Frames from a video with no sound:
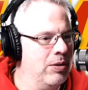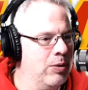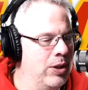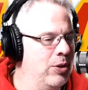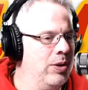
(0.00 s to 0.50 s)

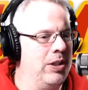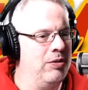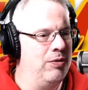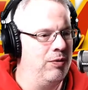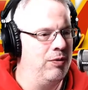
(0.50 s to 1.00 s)
Quit doing these
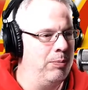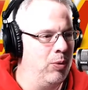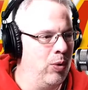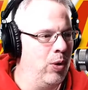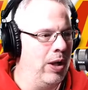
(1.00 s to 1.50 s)
flip
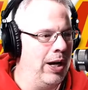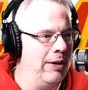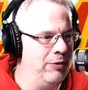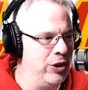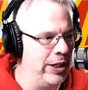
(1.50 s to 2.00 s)

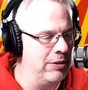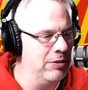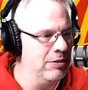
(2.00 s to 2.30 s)
roll-off checks.